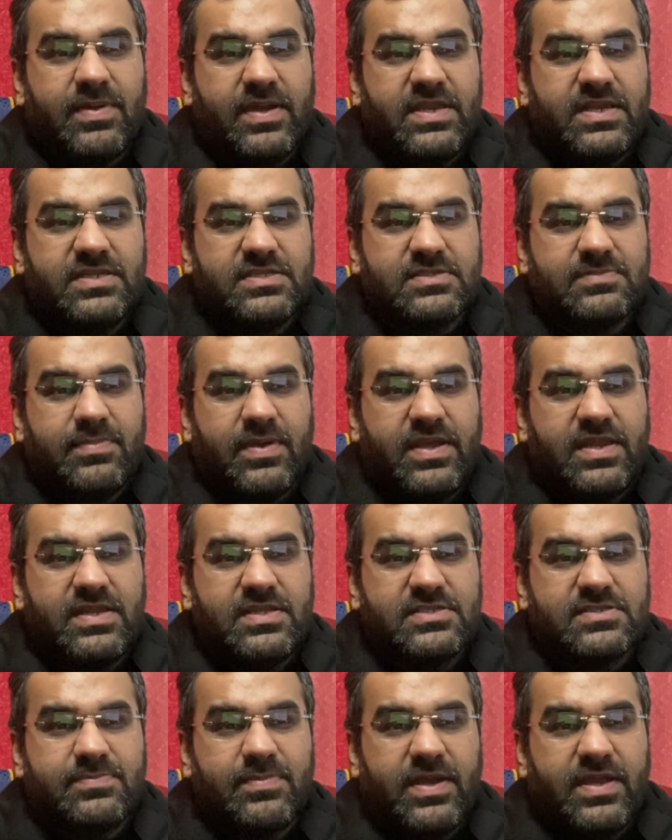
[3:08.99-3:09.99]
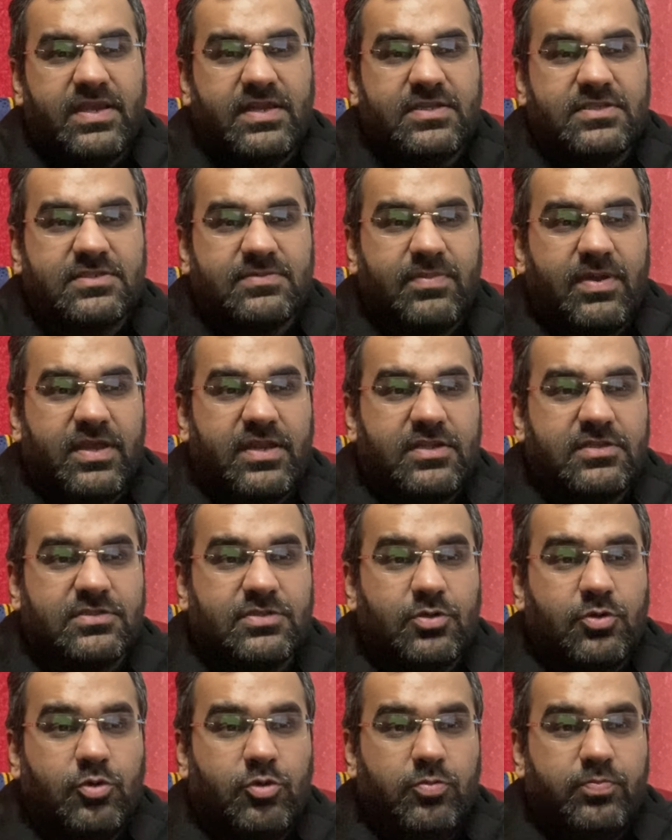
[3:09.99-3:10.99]
minus, minus, minus,
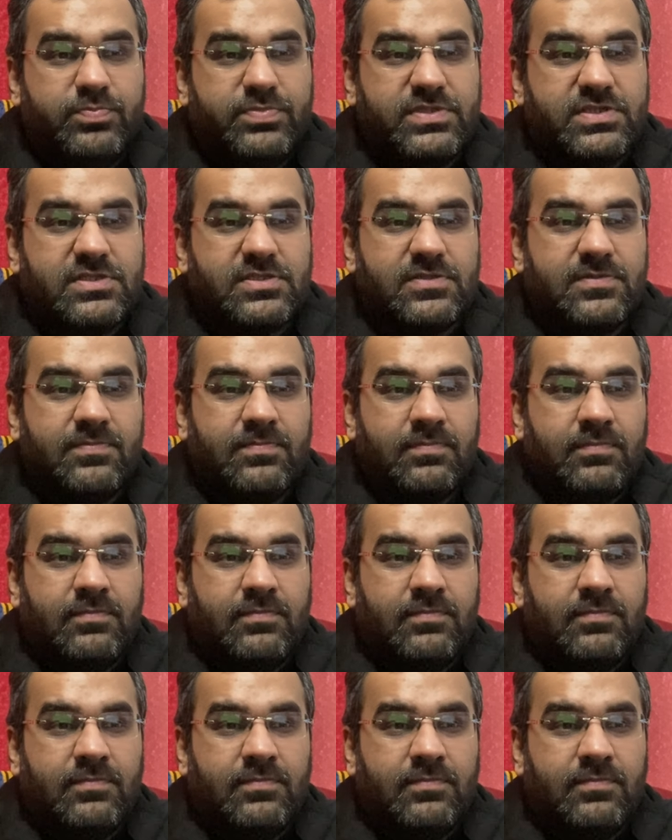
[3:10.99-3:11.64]
minus, oops.